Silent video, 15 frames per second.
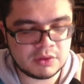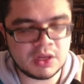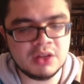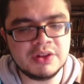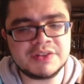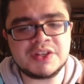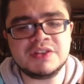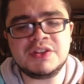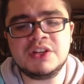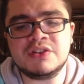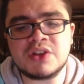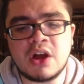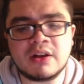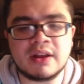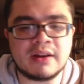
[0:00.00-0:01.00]
let's continue
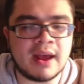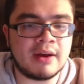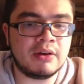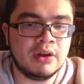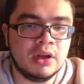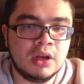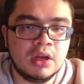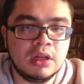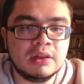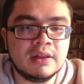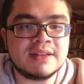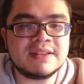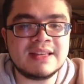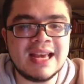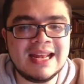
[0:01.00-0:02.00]
talking now.
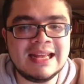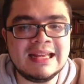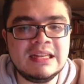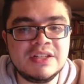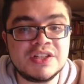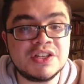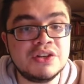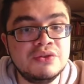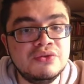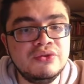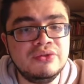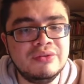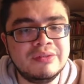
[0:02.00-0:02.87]
Let's get into